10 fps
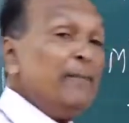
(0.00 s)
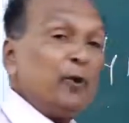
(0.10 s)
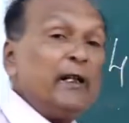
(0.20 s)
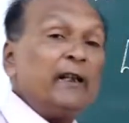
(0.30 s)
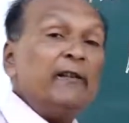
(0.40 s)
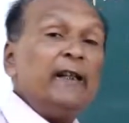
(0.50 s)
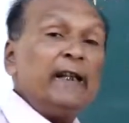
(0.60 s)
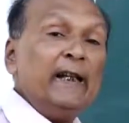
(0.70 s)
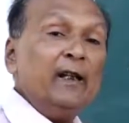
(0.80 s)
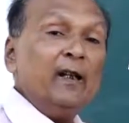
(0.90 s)

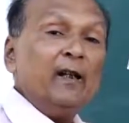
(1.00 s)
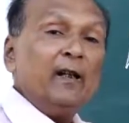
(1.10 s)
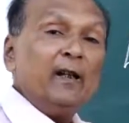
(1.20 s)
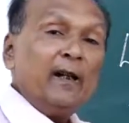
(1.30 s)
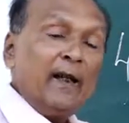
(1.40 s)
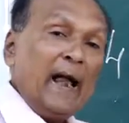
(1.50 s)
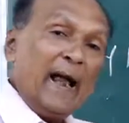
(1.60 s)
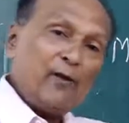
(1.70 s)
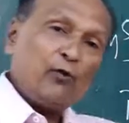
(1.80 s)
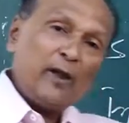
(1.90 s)
productivity
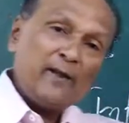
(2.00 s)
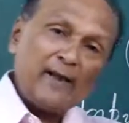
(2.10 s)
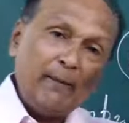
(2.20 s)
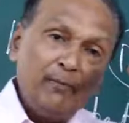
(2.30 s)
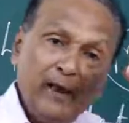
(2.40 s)
has got some